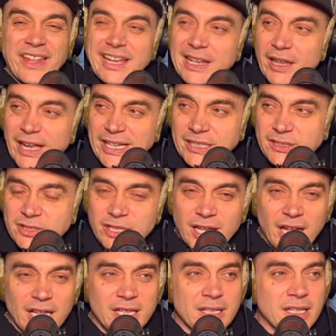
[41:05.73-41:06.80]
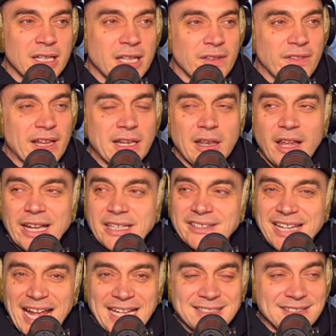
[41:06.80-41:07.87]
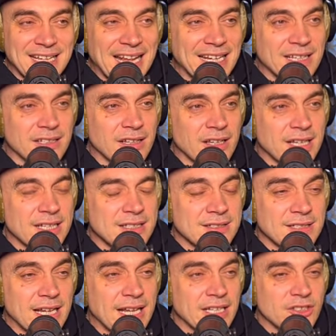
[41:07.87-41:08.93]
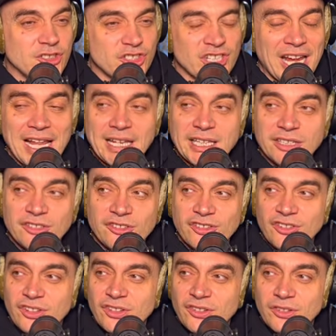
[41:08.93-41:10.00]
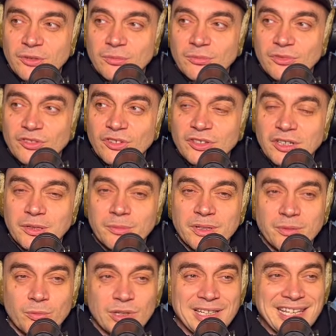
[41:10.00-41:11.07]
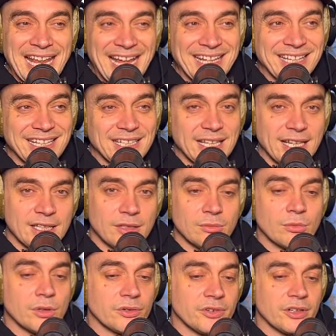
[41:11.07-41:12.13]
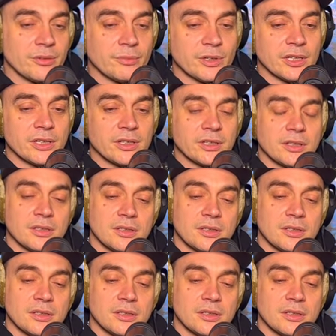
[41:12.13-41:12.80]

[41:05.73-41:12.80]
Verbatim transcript: they like to they like to antagonize and challenge systems. You know what I mean? We're lacking that in the world, aren't we?